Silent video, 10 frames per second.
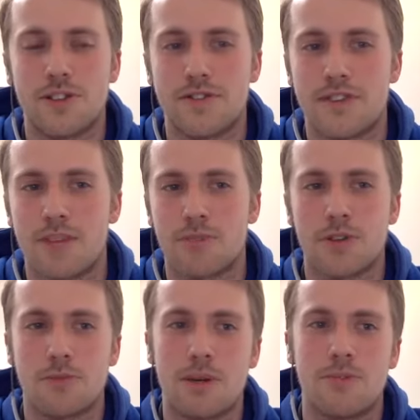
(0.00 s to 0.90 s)
if I'm going
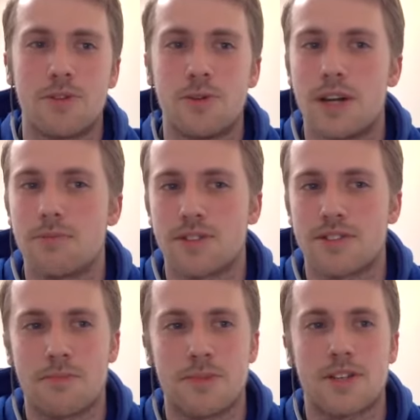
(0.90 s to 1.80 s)
to be able to do that because
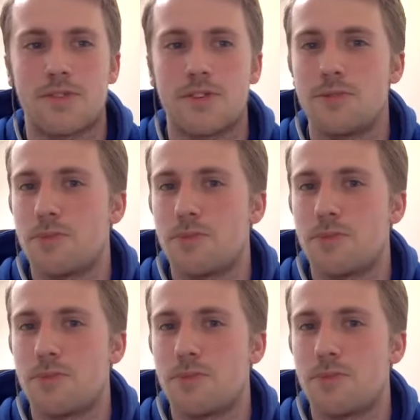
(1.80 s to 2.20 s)
I'm not a very